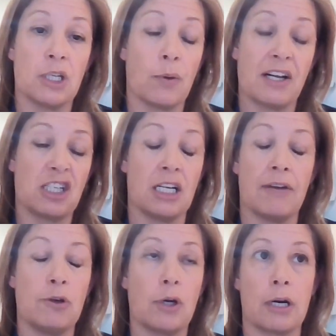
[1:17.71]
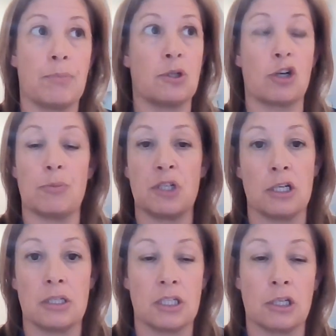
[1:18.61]
So actually, if you get a
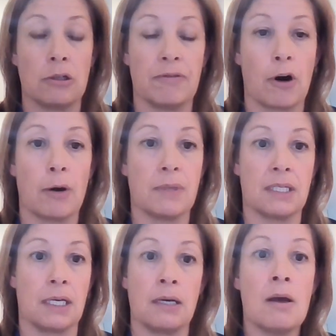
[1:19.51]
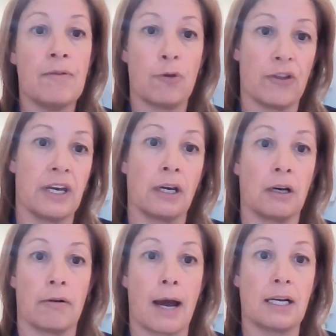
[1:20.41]
prescription into pharmacy for the
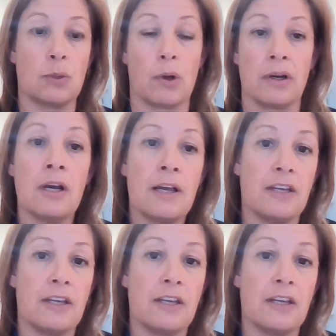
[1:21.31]
incorrect one,